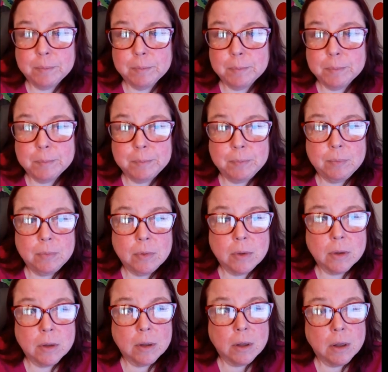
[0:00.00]

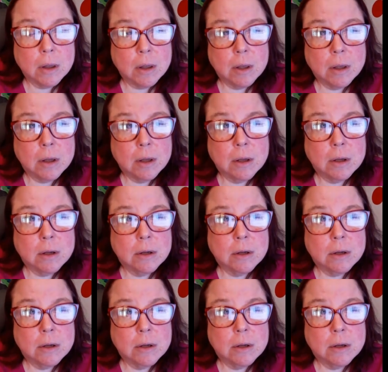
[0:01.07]
No one is speaking in this clip.